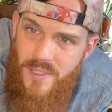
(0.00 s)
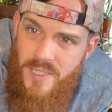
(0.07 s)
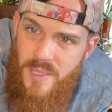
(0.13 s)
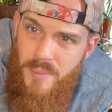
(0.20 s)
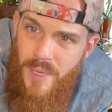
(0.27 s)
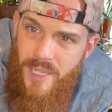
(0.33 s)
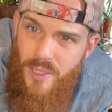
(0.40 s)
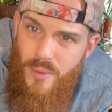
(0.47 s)

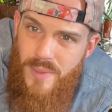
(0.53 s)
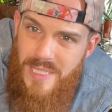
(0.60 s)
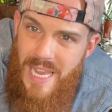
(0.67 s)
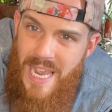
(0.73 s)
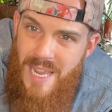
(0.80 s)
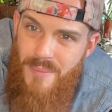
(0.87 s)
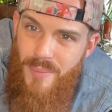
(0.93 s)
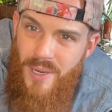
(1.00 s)
Fuzzy Petiole was
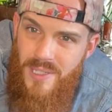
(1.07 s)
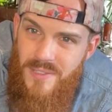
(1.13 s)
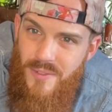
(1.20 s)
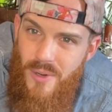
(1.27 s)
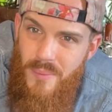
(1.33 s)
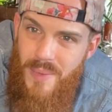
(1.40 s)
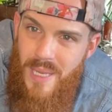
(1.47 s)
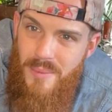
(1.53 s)
$8
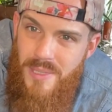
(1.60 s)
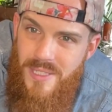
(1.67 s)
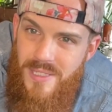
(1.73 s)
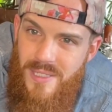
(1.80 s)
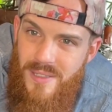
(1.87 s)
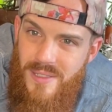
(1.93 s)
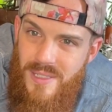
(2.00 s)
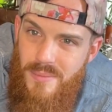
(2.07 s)
for a baby,
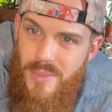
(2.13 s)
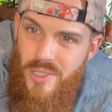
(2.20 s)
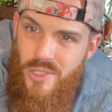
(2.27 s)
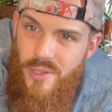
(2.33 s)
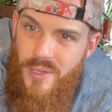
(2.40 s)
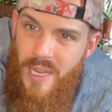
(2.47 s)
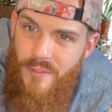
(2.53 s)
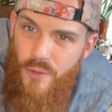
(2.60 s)
still isn't
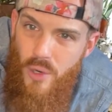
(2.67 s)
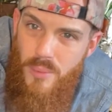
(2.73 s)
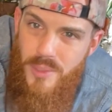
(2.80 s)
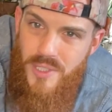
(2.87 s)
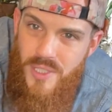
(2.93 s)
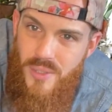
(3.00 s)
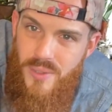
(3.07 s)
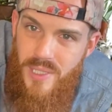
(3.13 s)
maturing after
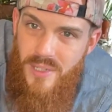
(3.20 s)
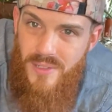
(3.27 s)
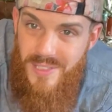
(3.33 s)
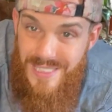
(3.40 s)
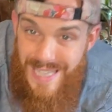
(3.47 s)
almost 2 years.